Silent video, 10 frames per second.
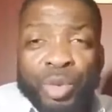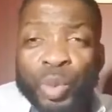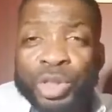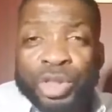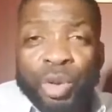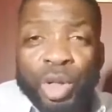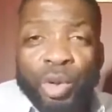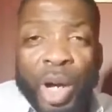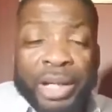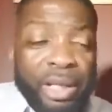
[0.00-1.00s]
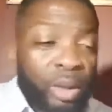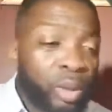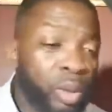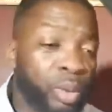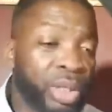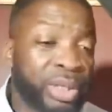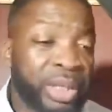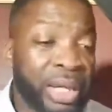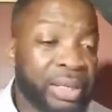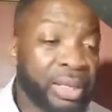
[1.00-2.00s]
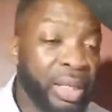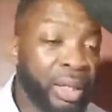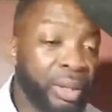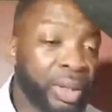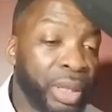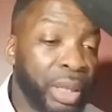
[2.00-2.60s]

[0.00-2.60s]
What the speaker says: we're just going to go ahead and conclude this lesson here.